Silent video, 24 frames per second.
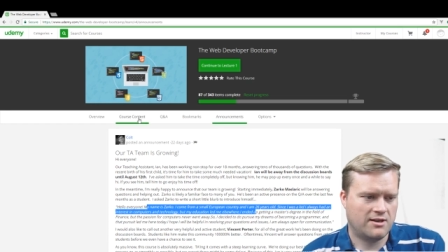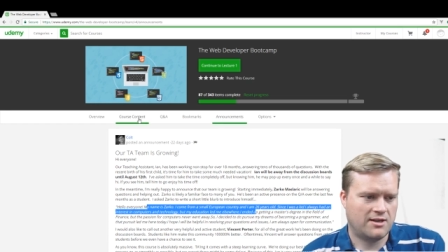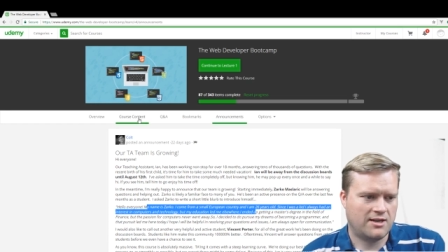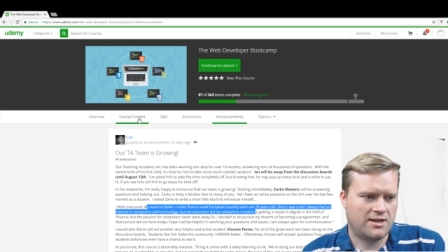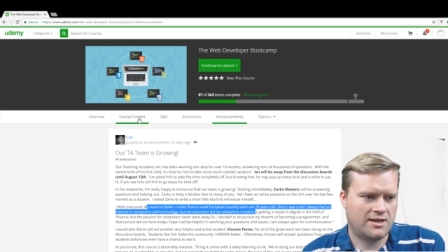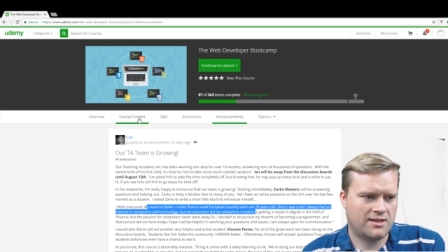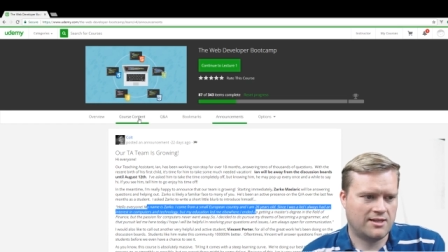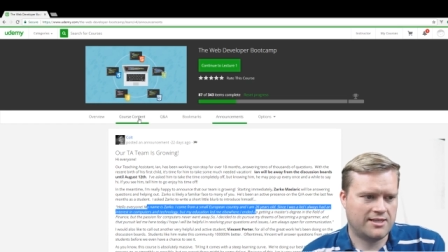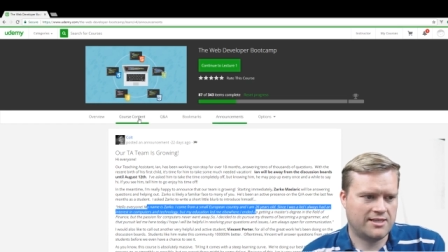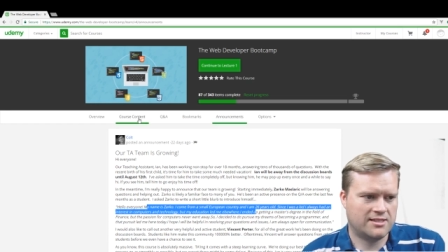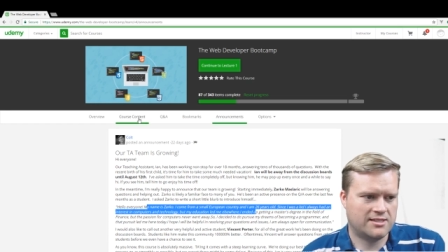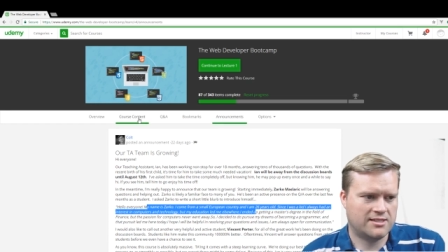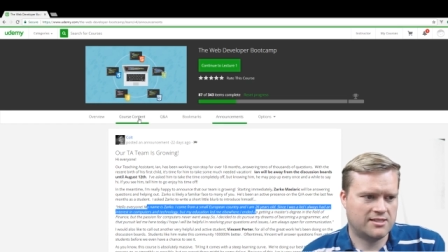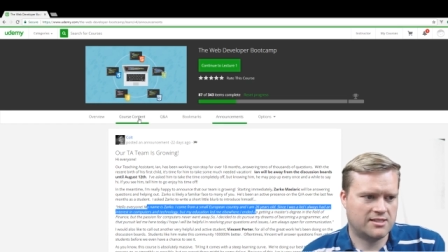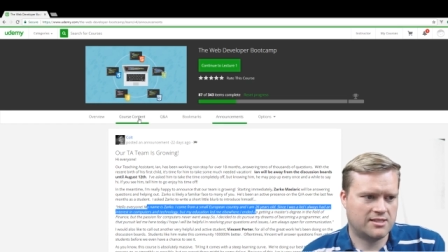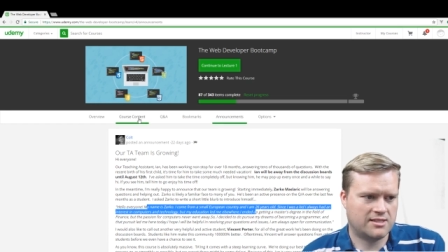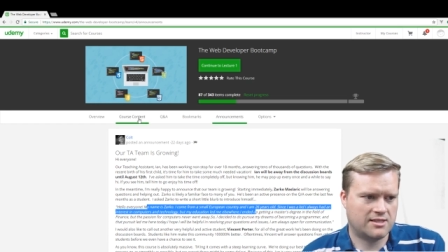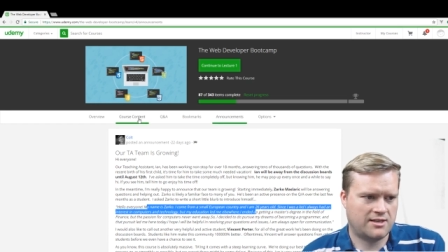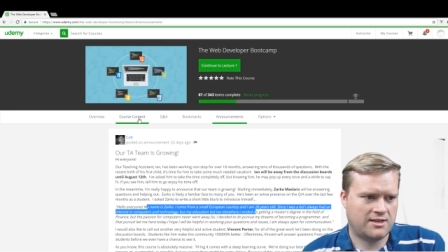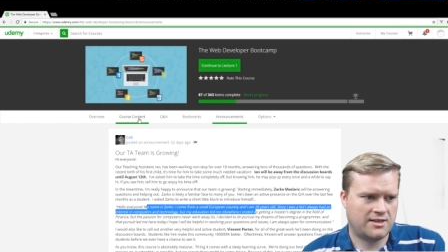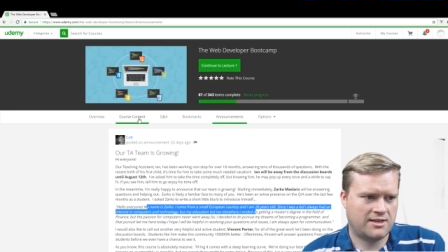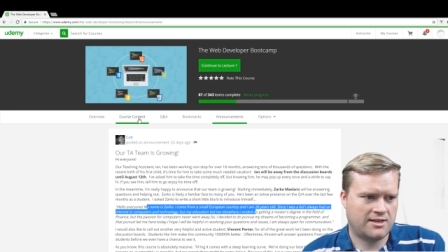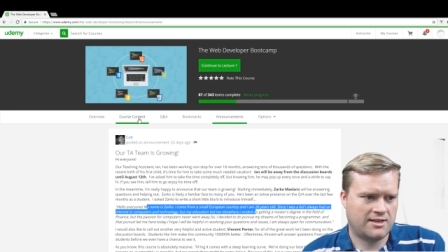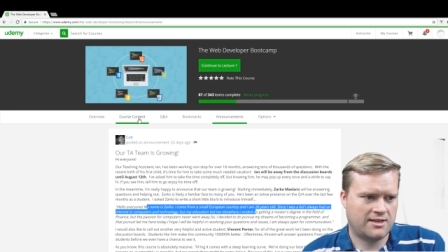at least
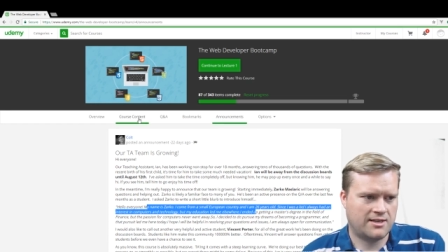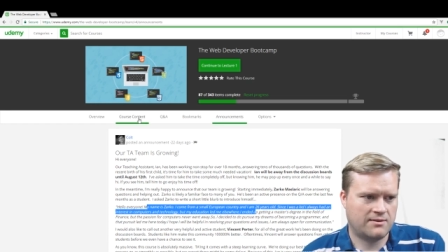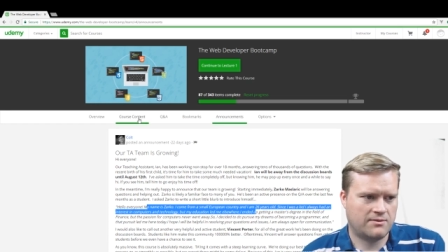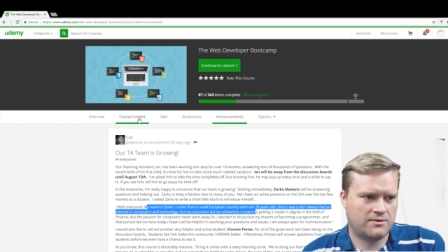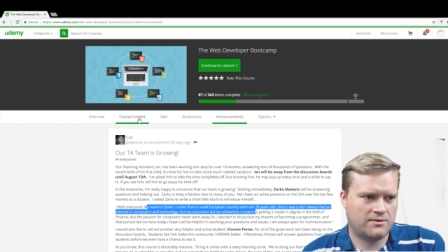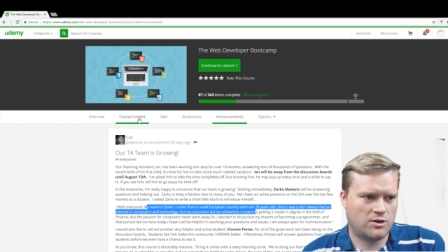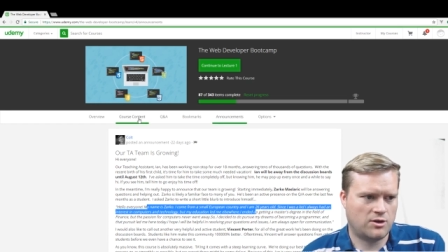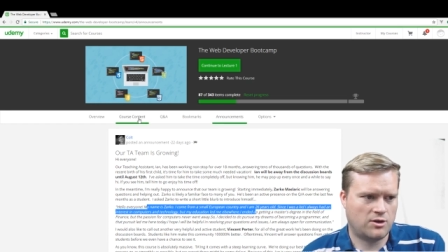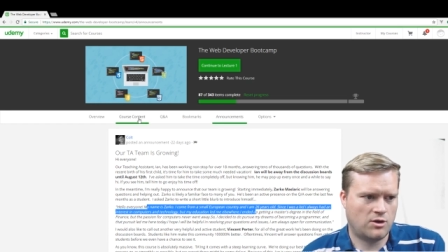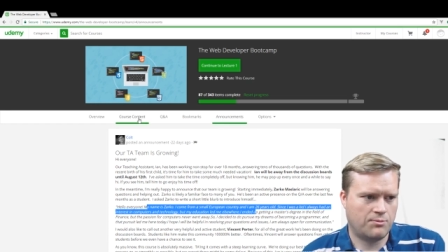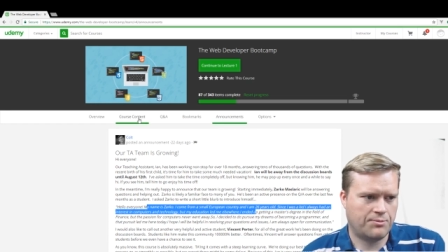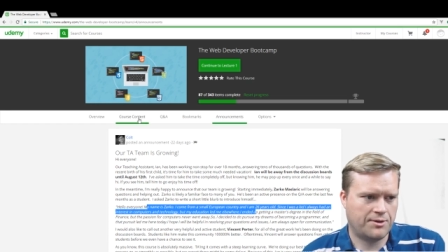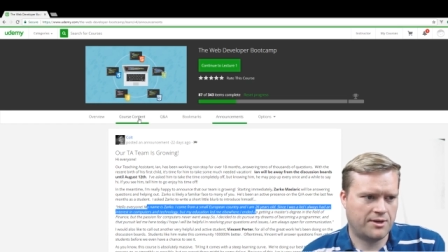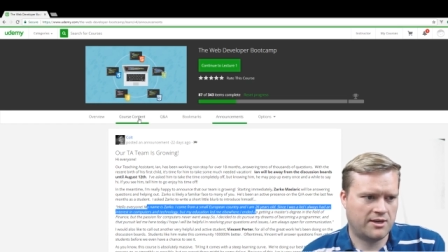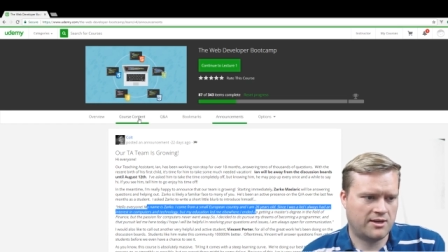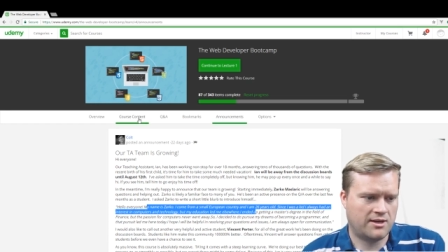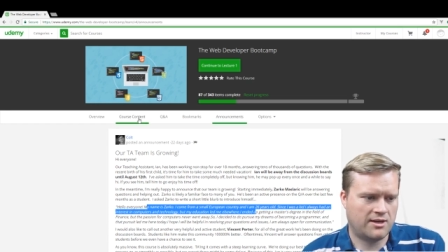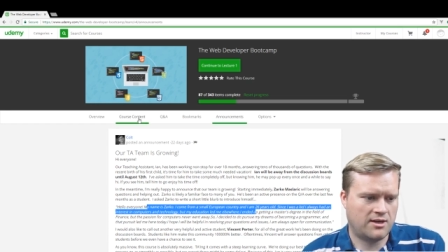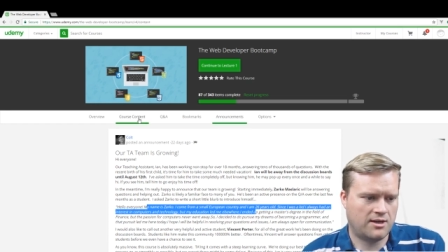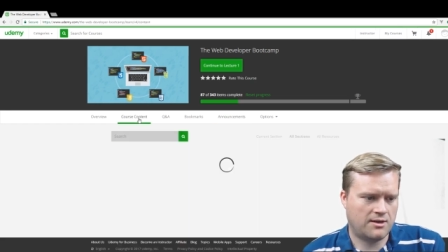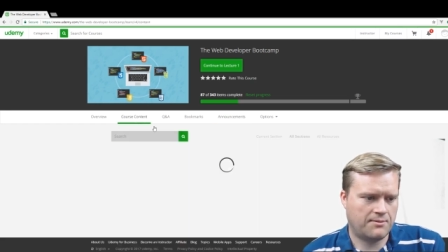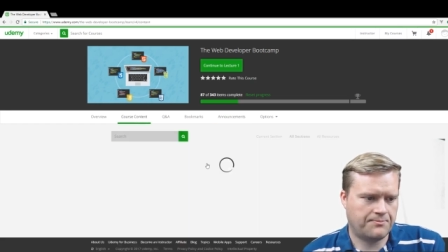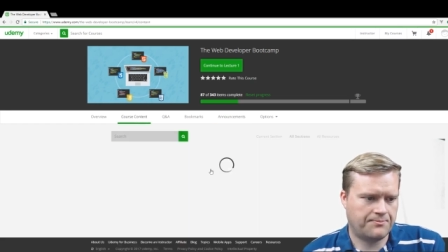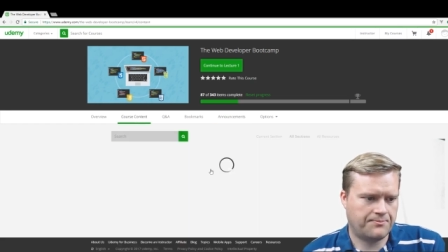uh, open it
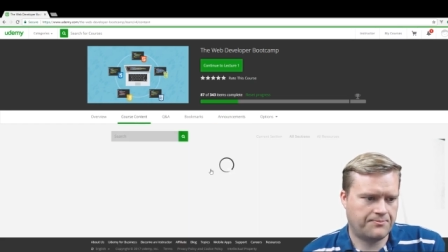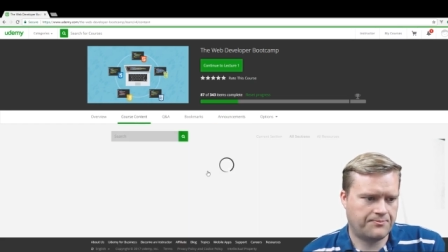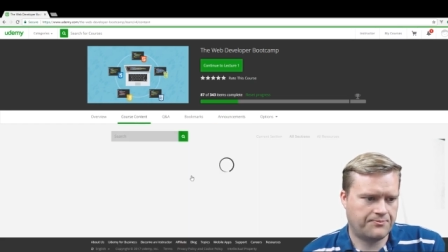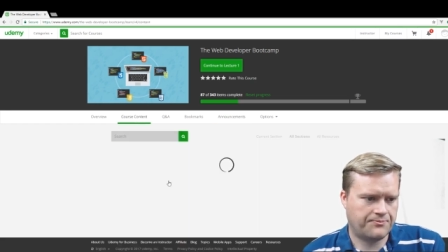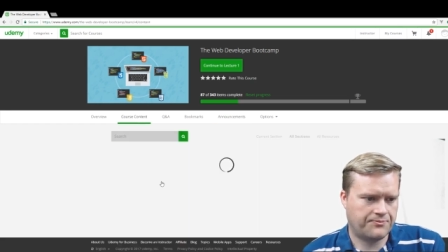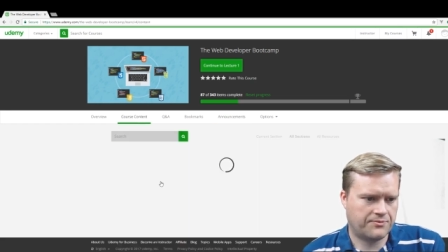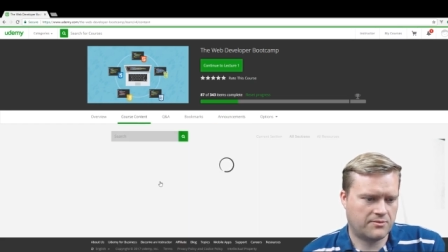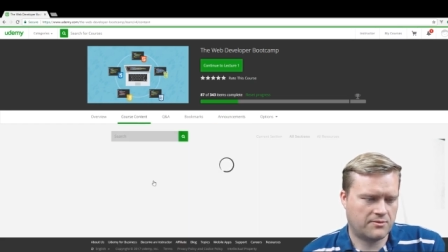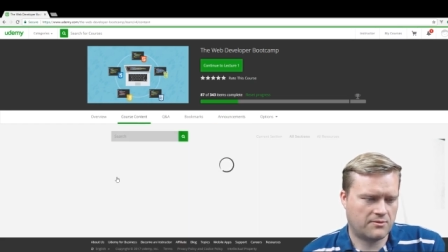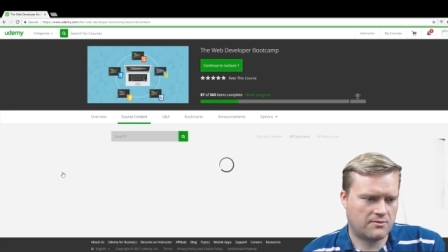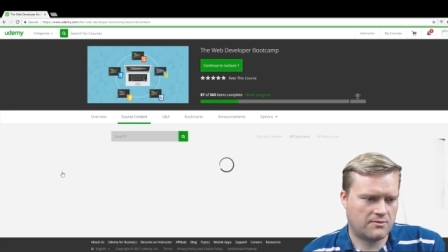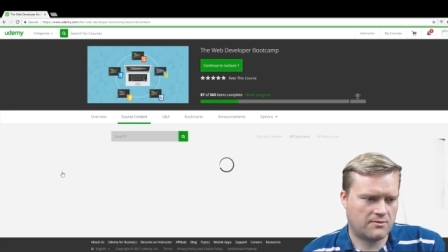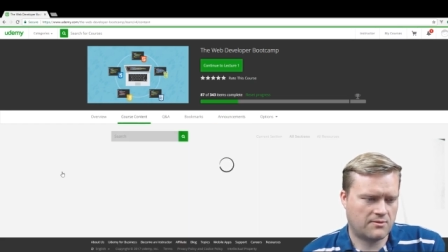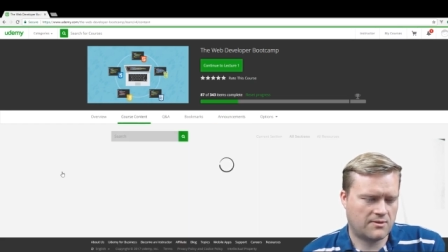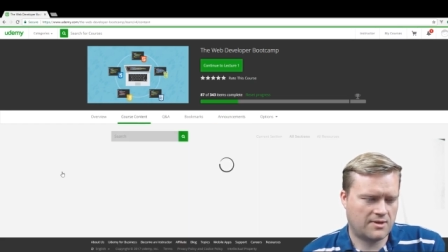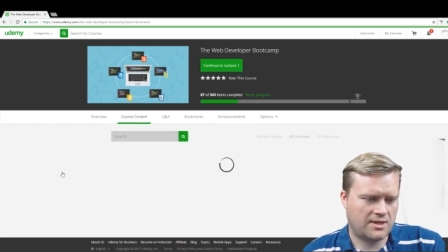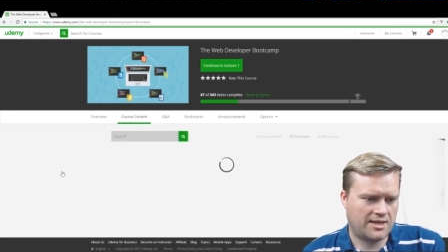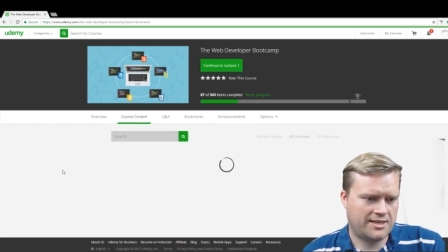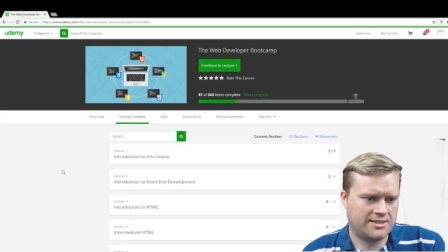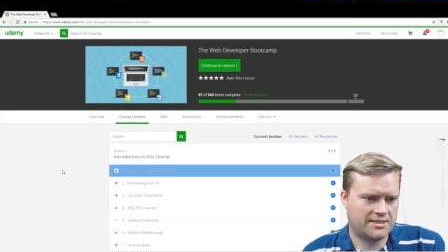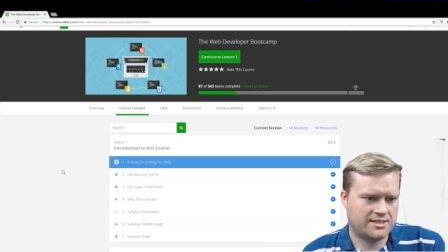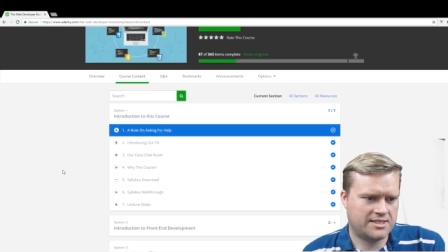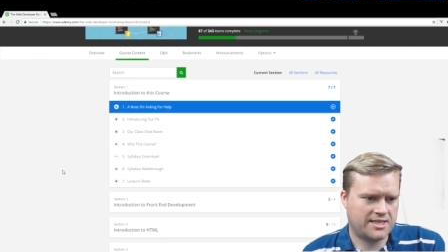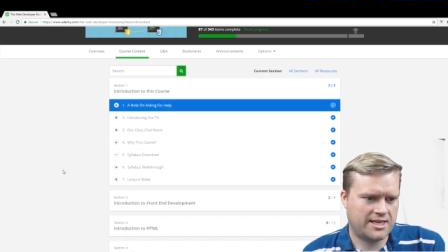up
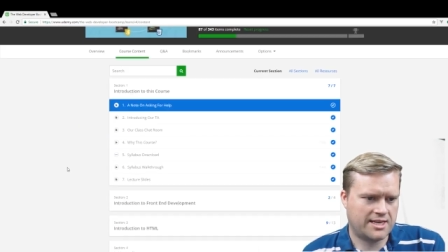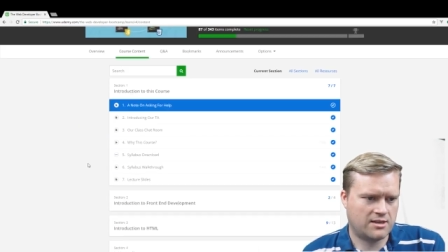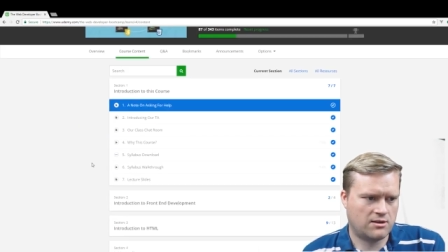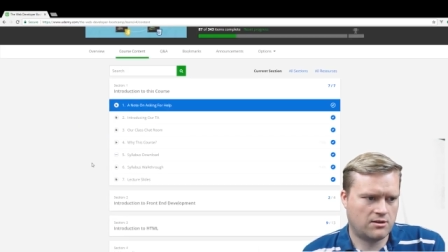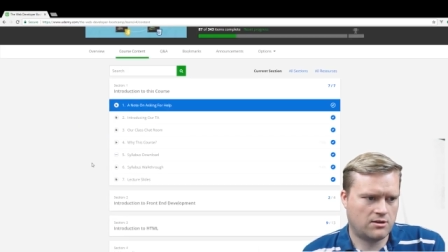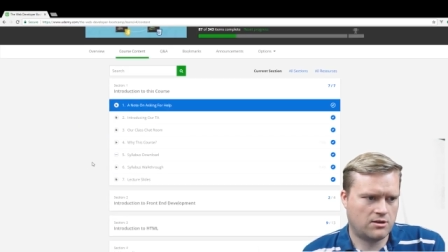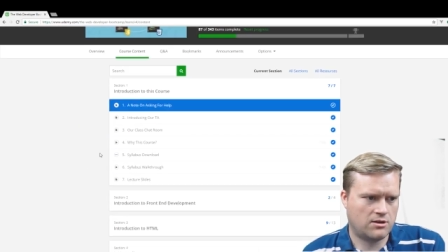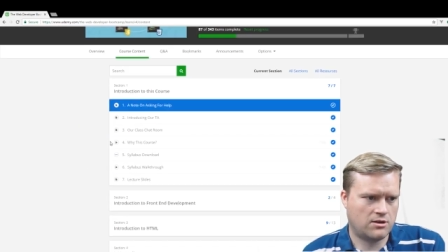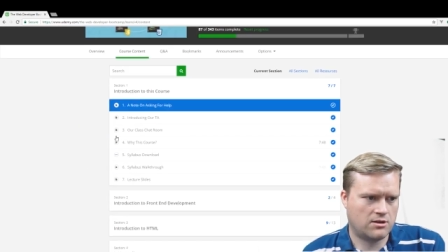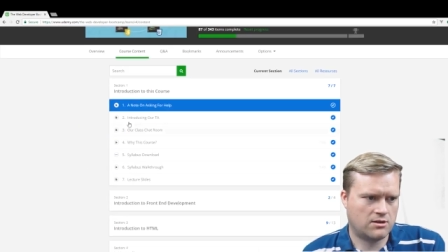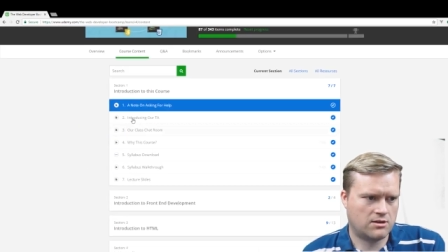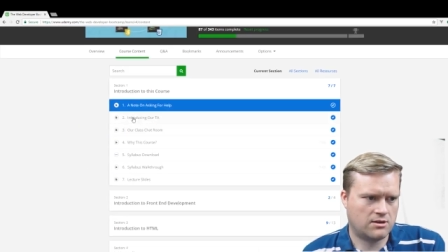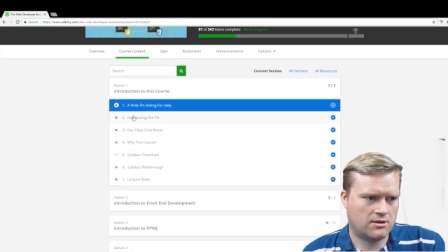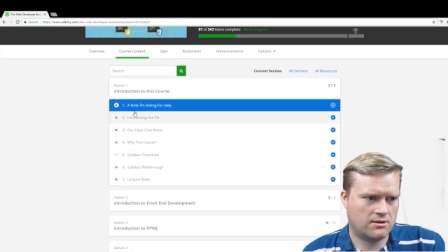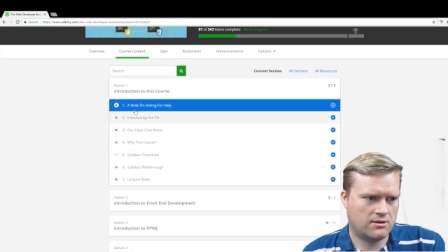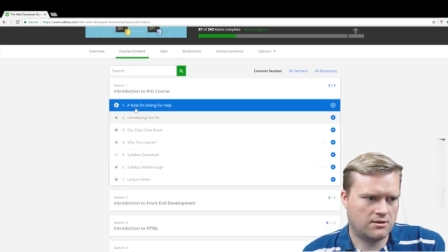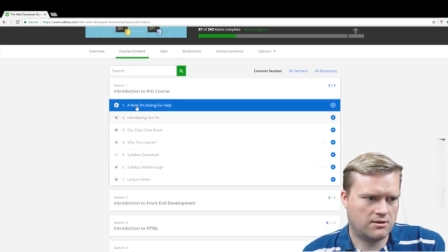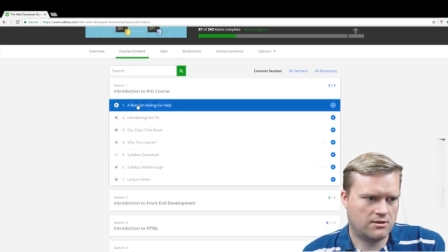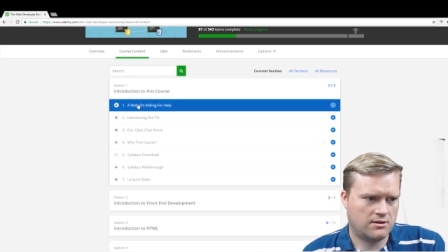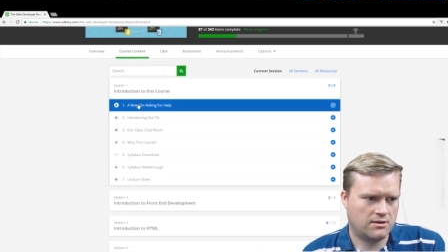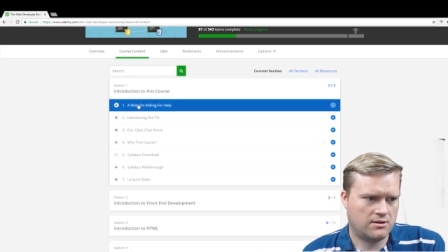and take a look